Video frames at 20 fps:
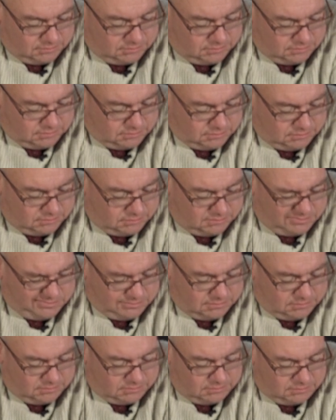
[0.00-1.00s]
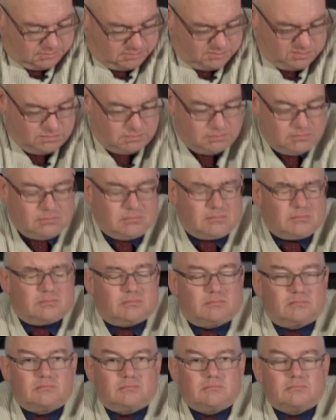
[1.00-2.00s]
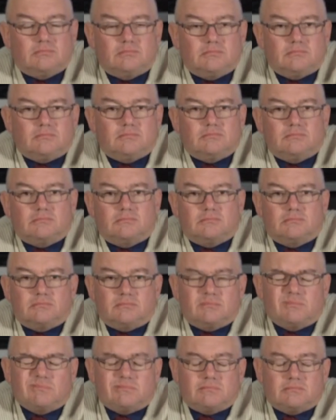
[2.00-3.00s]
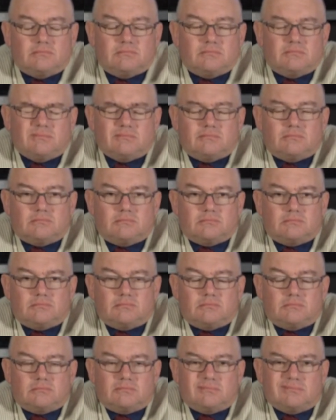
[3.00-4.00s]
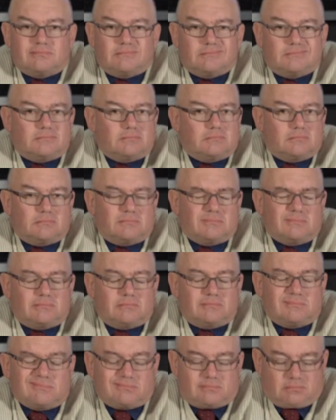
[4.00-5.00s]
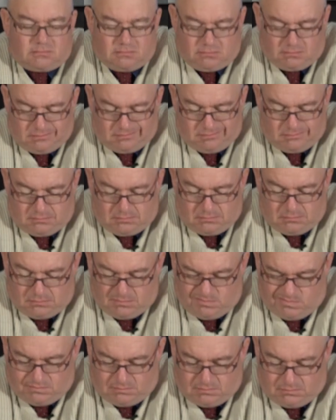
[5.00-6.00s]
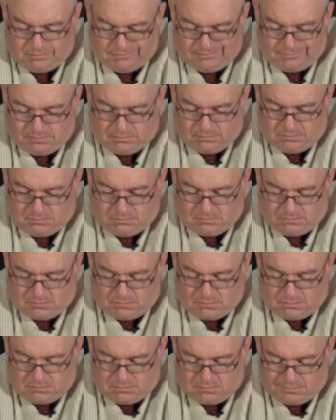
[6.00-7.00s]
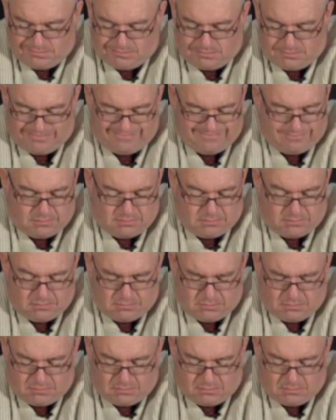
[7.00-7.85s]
[no speech]